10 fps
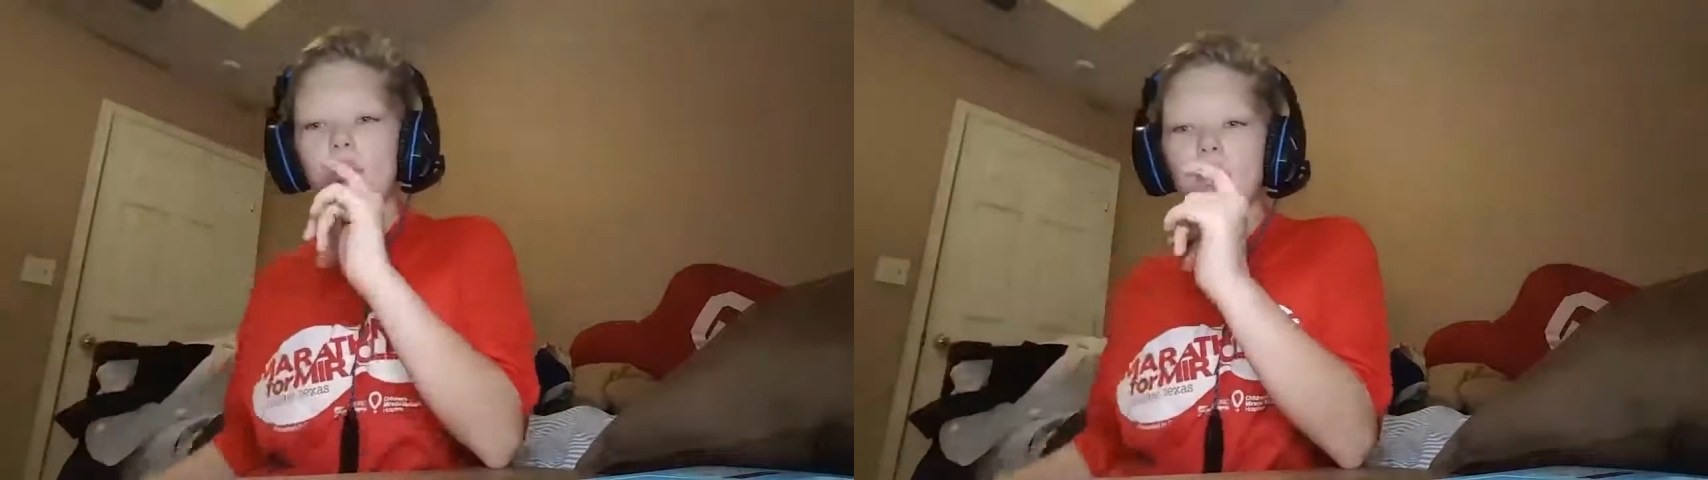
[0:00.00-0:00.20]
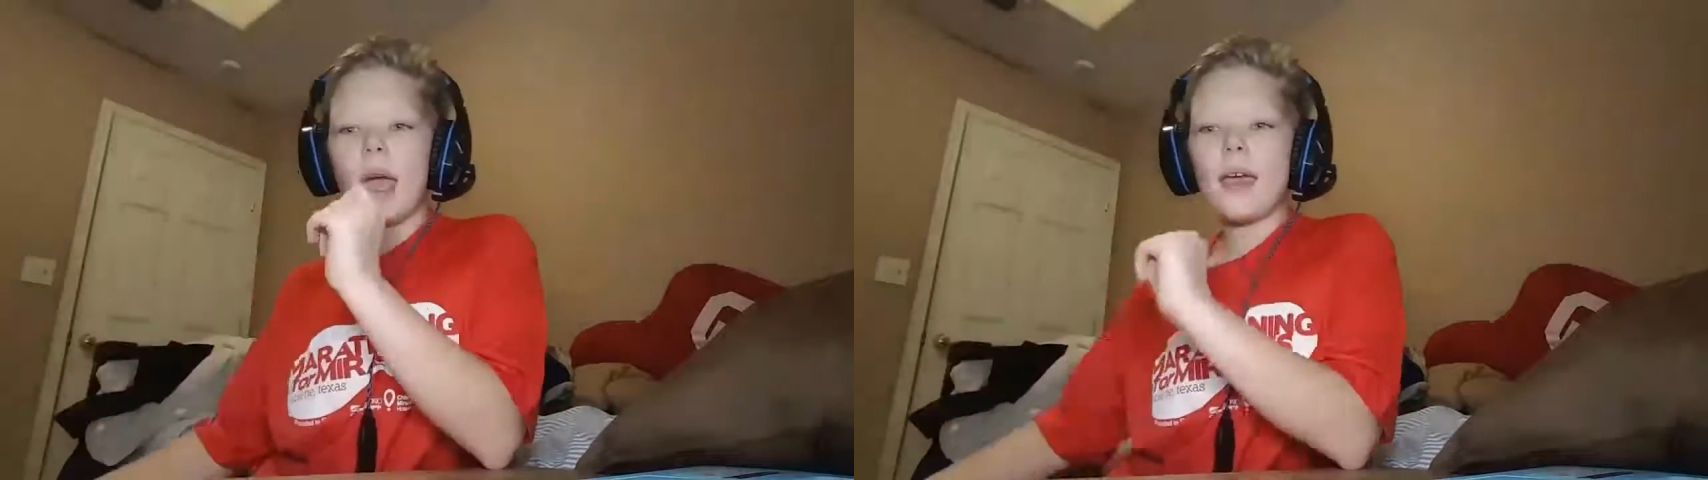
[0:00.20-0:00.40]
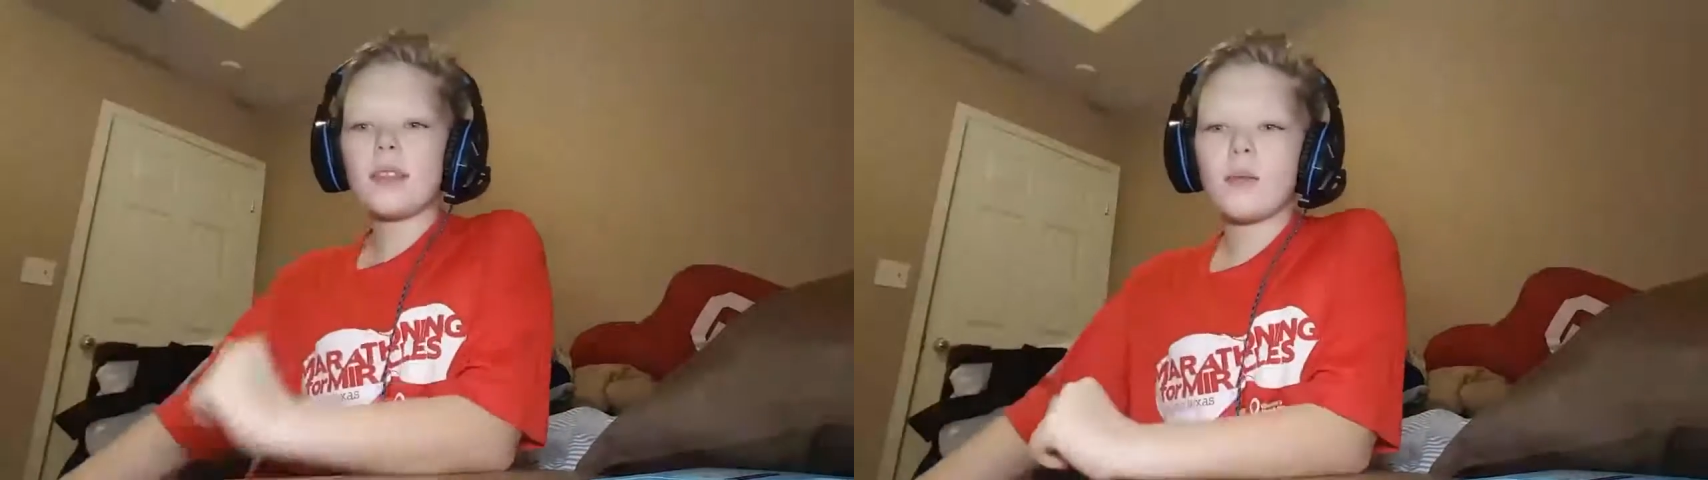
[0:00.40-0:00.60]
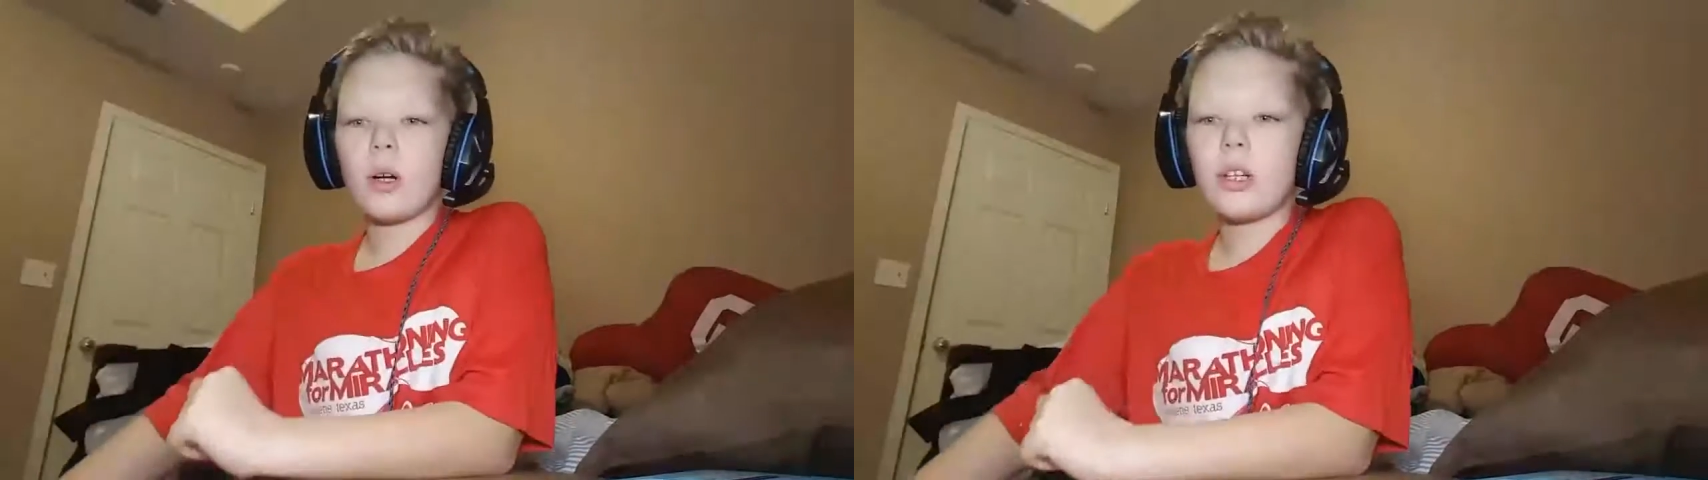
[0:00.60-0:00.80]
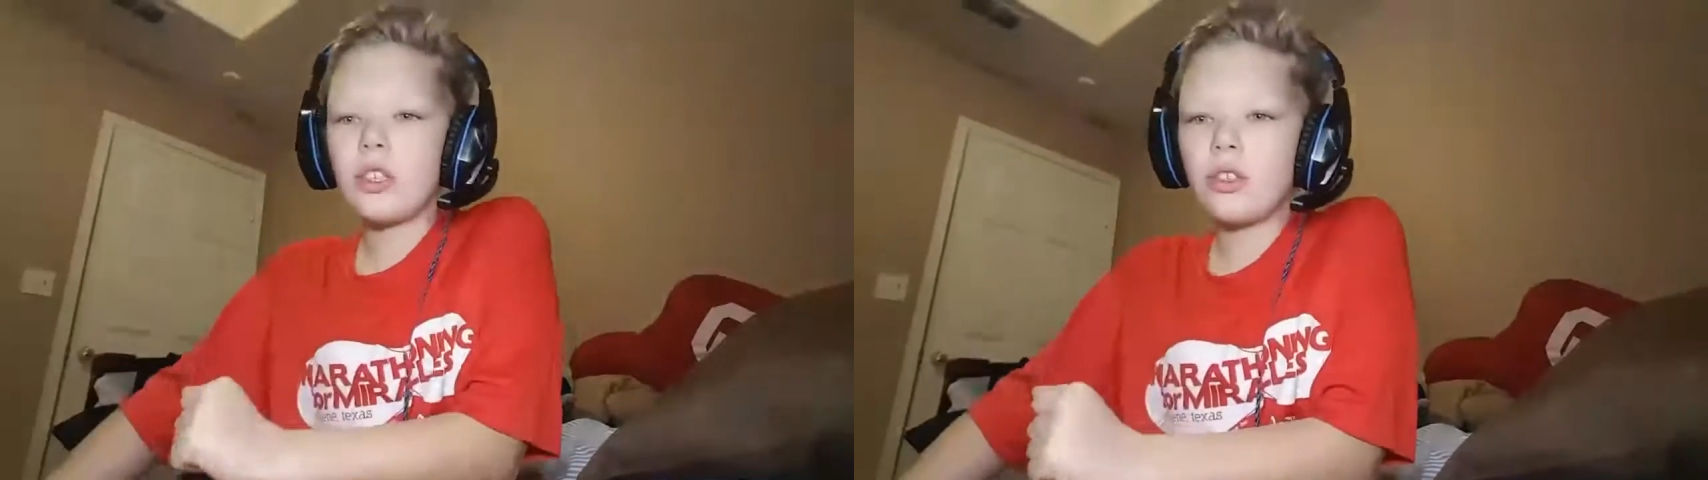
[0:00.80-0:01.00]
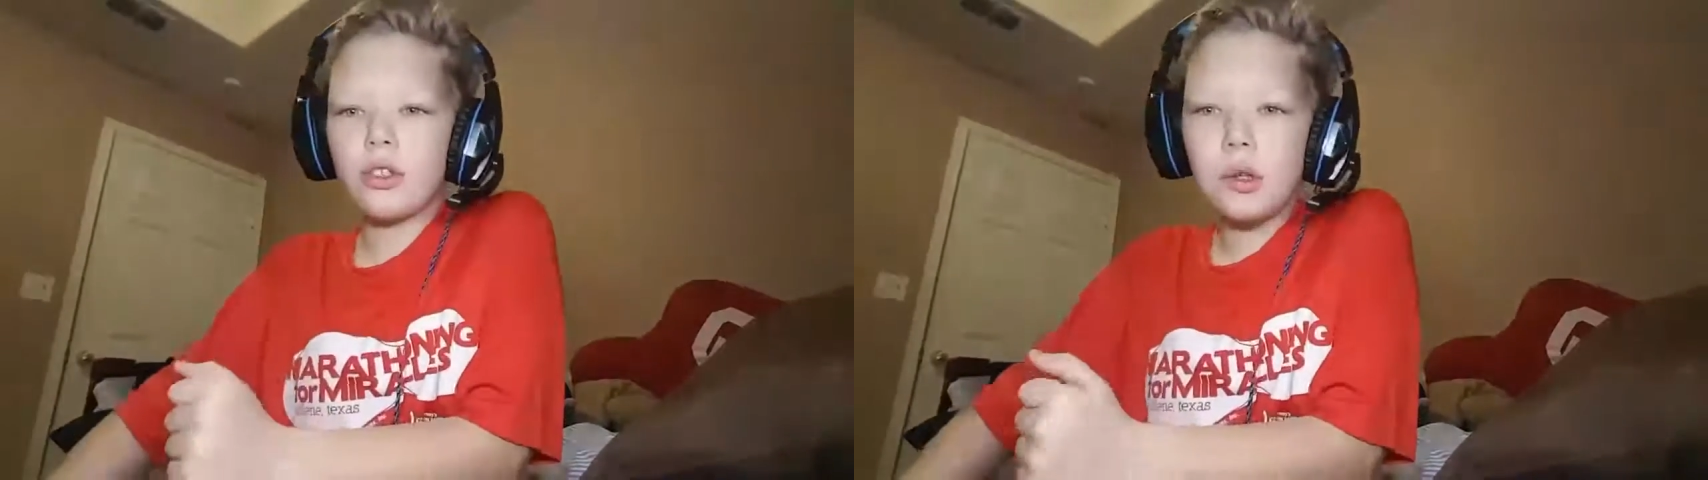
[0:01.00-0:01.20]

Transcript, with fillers: do gain some questions,